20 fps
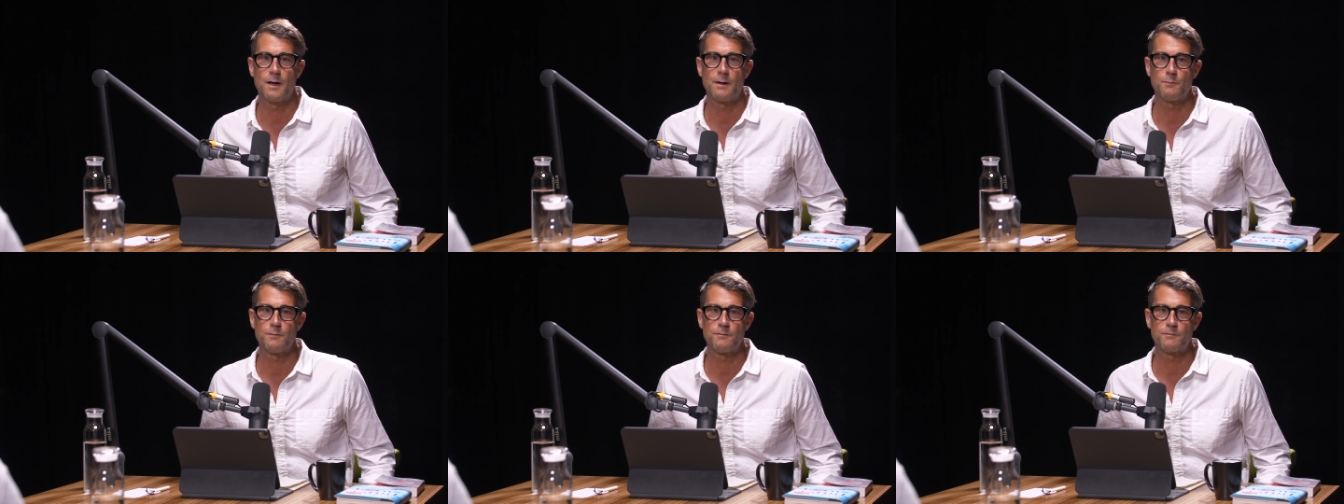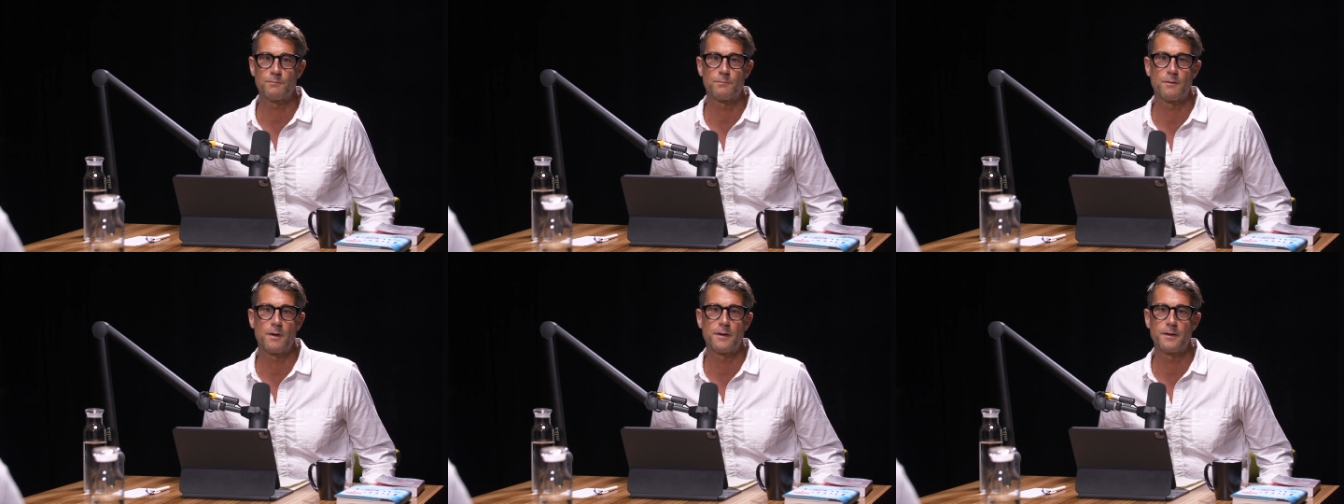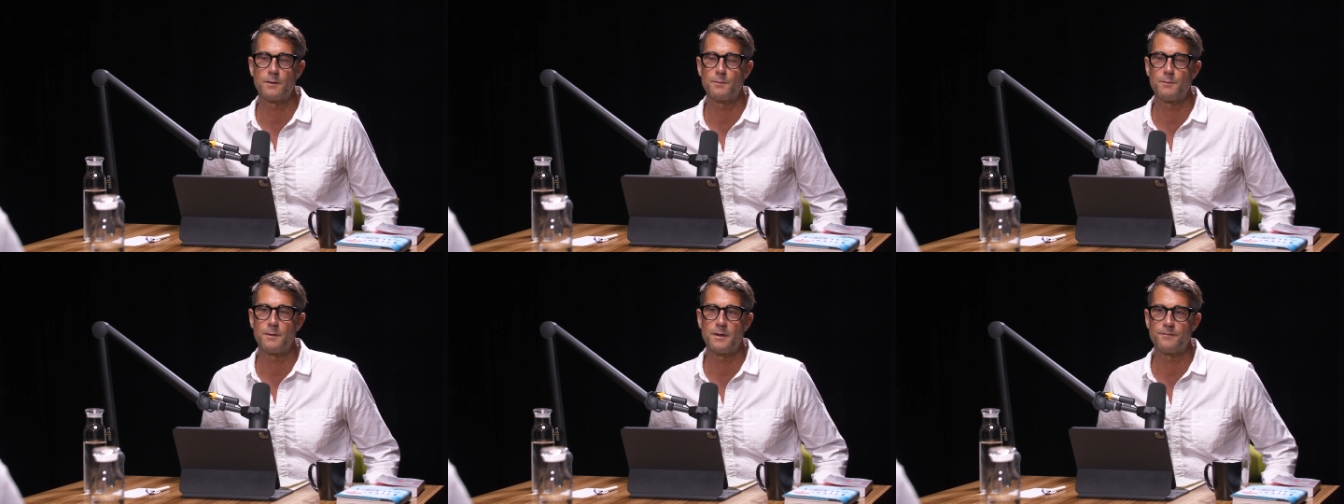I was mm-hmm.
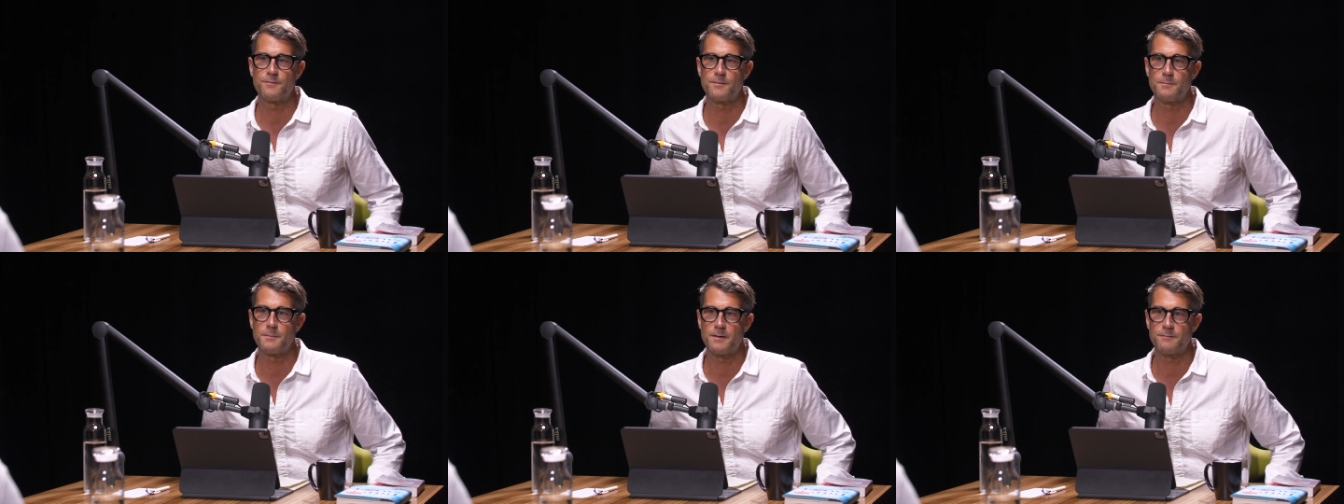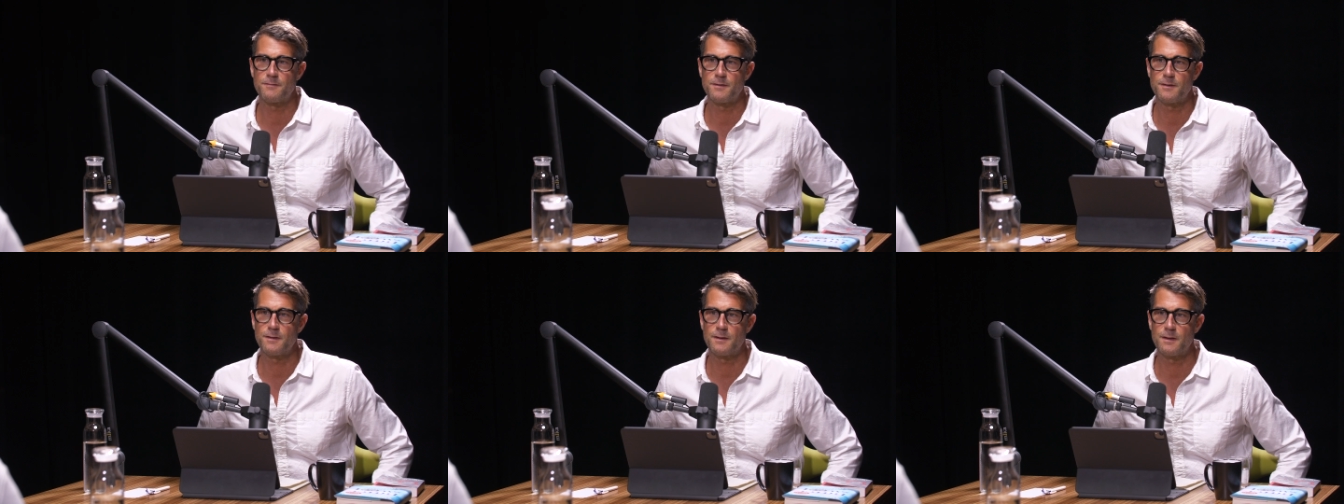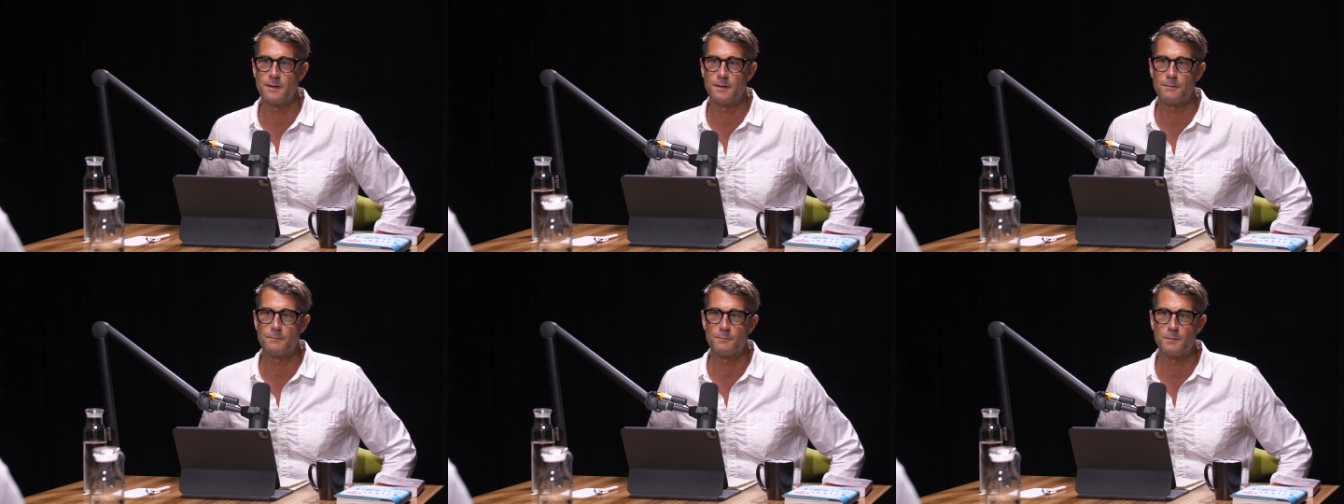running away from
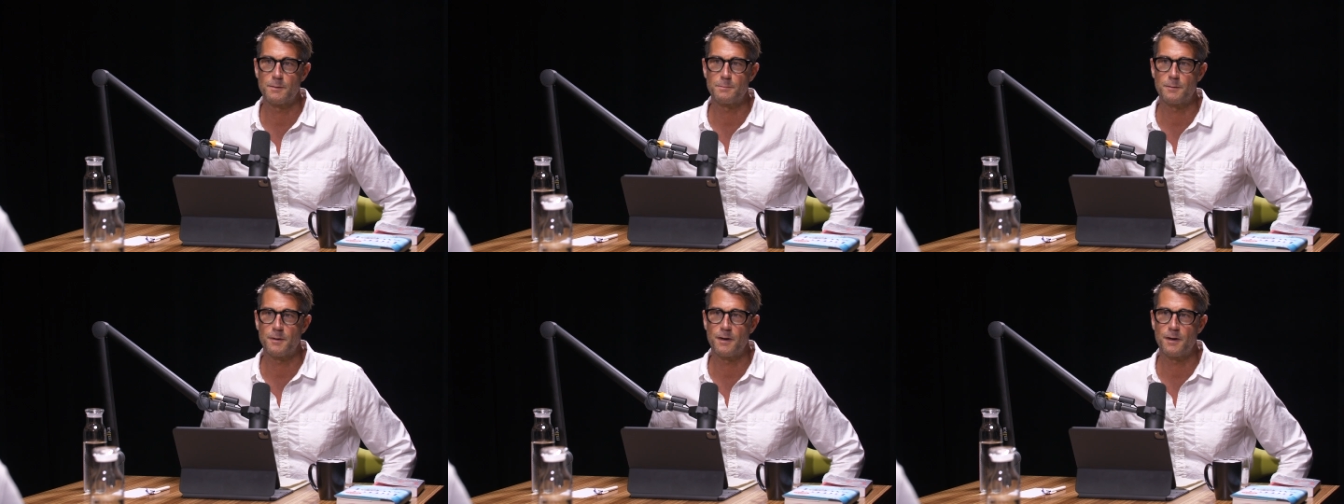everything and mm-hmm.